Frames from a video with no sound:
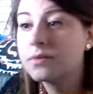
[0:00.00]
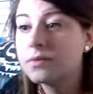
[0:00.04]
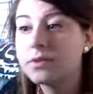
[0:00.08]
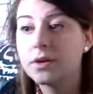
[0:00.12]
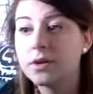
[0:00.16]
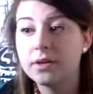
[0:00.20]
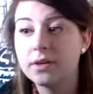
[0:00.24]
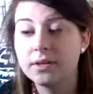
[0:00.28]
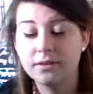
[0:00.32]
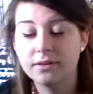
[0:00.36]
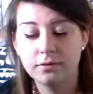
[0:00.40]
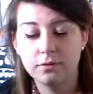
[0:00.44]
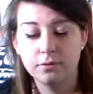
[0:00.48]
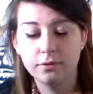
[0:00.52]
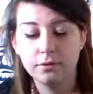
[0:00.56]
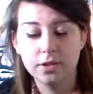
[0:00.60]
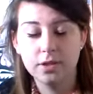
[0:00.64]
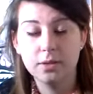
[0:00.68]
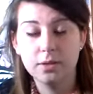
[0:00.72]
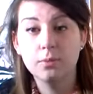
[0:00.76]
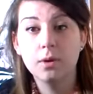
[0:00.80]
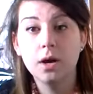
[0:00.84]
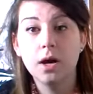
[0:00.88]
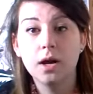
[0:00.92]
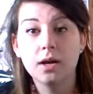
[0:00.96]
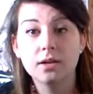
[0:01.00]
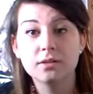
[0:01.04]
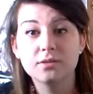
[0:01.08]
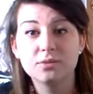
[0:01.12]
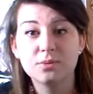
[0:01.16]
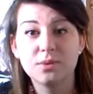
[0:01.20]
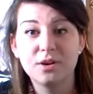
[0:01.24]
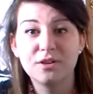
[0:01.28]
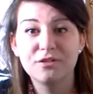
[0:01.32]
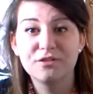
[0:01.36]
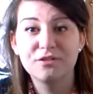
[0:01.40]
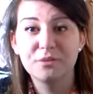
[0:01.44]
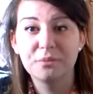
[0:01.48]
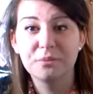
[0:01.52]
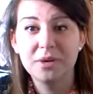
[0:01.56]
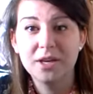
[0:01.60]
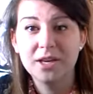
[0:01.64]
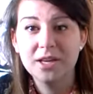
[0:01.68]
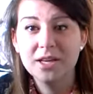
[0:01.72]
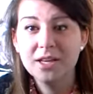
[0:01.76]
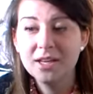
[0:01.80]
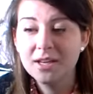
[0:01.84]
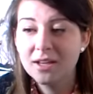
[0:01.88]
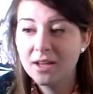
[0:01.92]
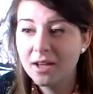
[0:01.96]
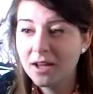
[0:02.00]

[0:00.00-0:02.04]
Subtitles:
it never really works well for me.